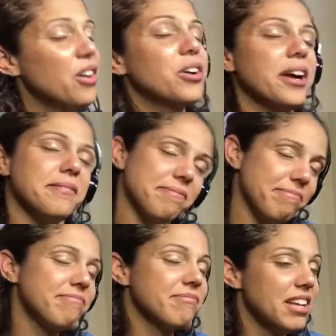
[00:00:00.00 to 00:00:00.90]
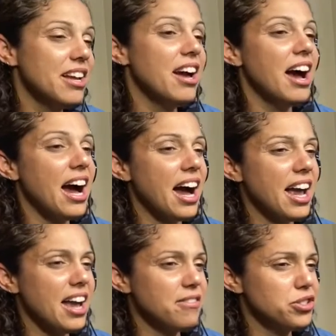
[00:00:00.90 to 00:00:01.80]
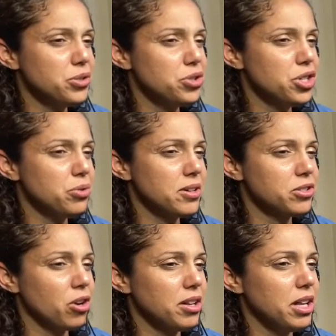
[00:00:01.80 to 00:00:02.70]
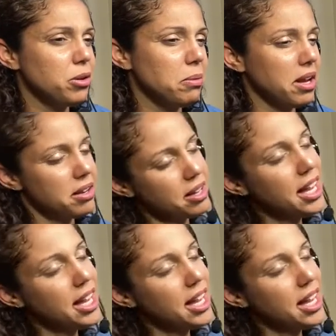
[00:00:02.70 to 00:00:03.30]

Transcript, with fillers: Okay. I have a sushi restaurant near me,